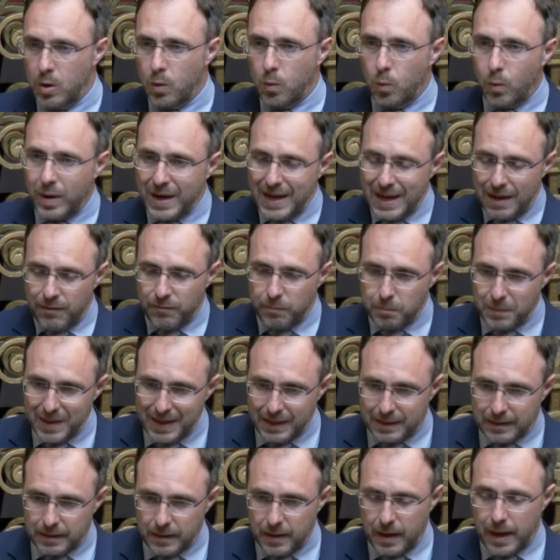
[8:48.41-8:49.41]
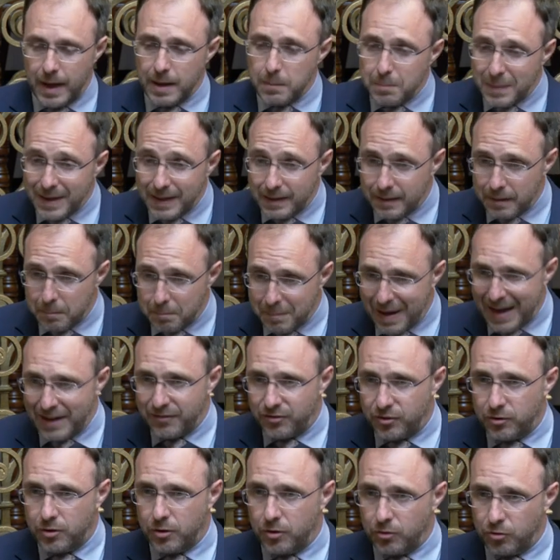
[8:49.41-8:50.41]
We have I meet
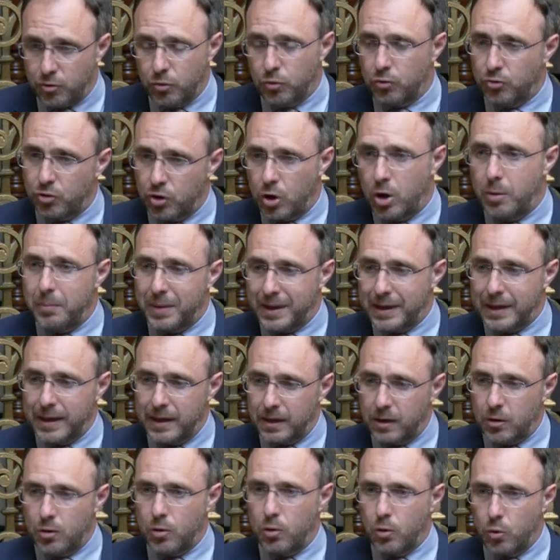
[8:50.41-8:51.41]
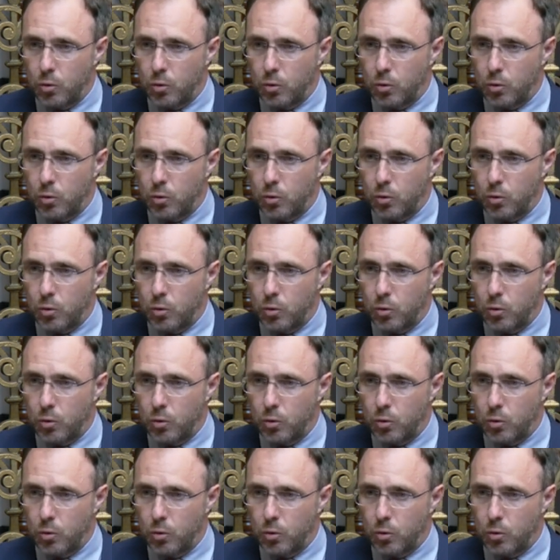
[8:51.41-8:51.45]
ambassadors who's coming here,